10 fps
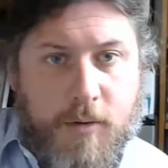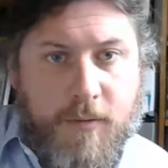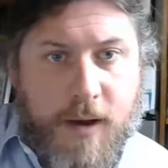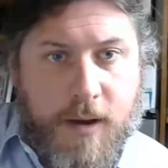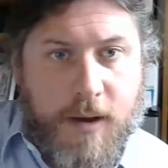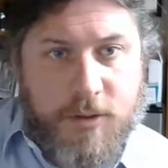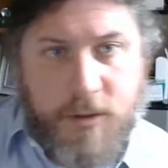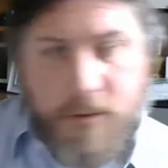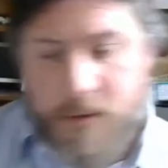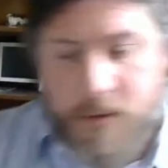file
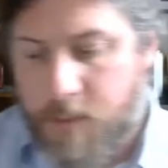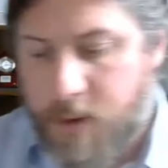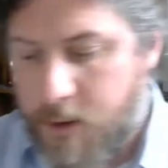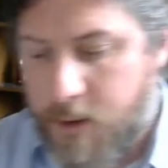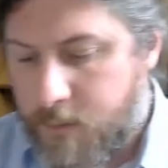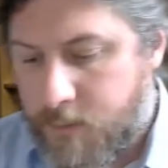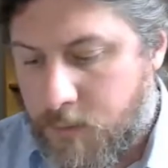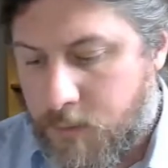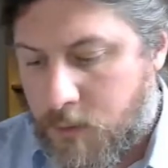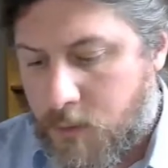geodatabase.
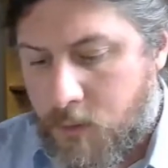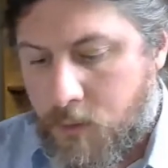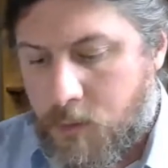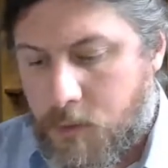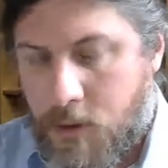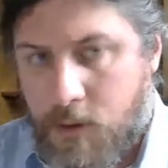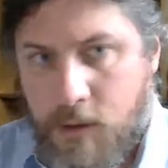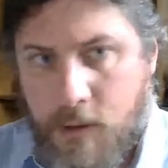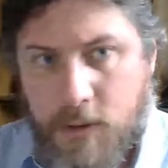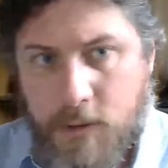We'll call
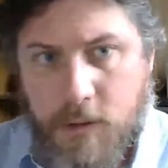it